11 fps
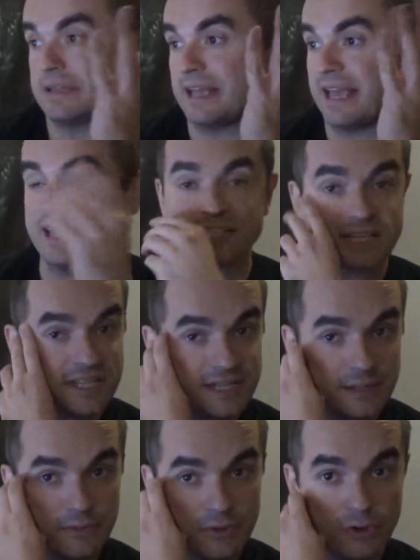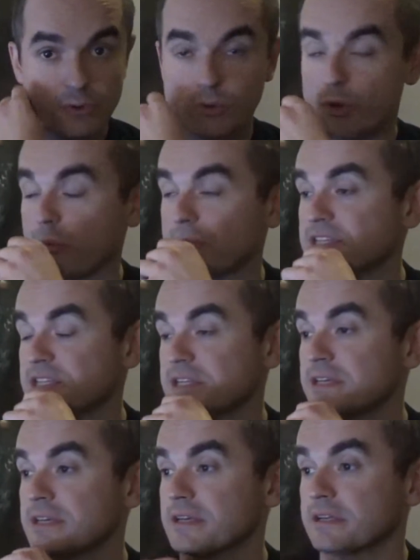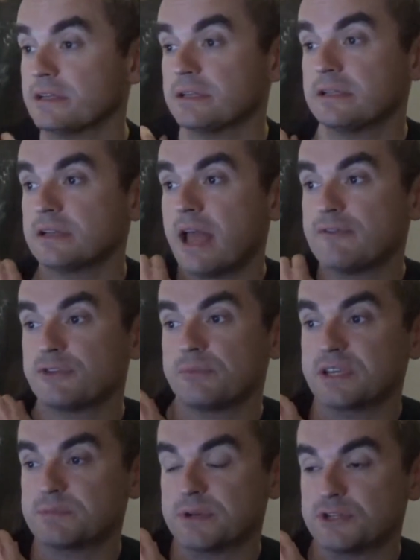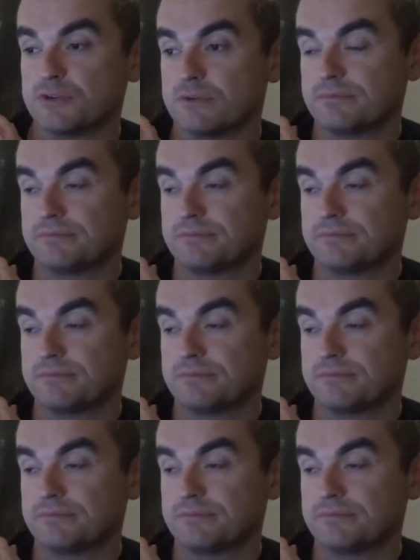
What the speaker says: and as I said, they will always have something special.